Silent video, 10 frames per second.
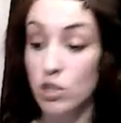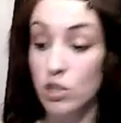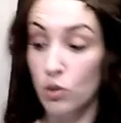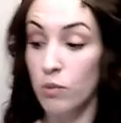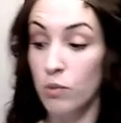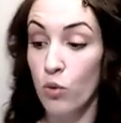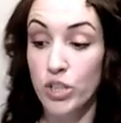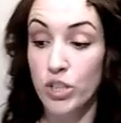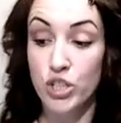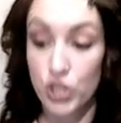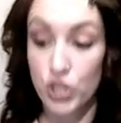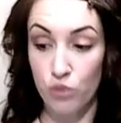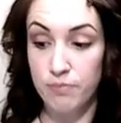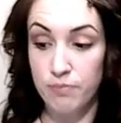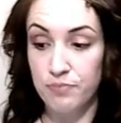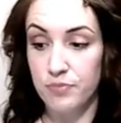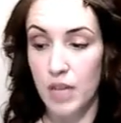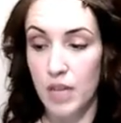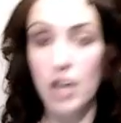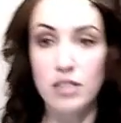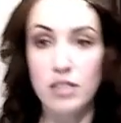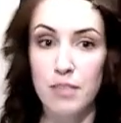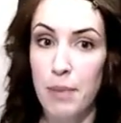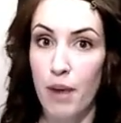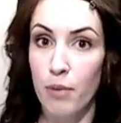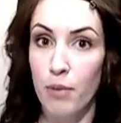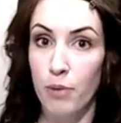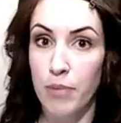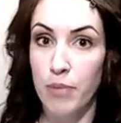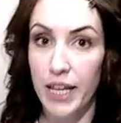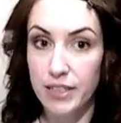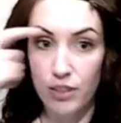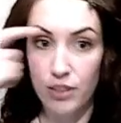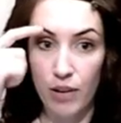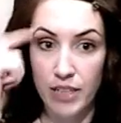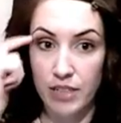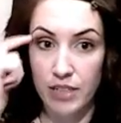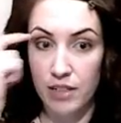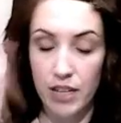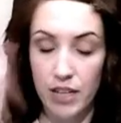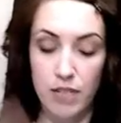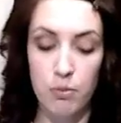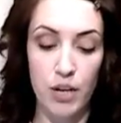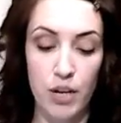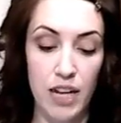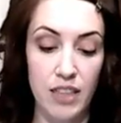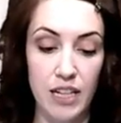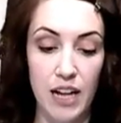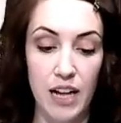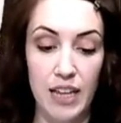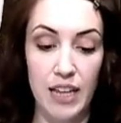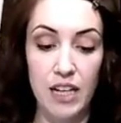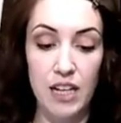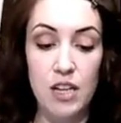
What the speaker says: So what I'm going to do, and I also left my brow bone blank too. I didn't put anything in a highlight.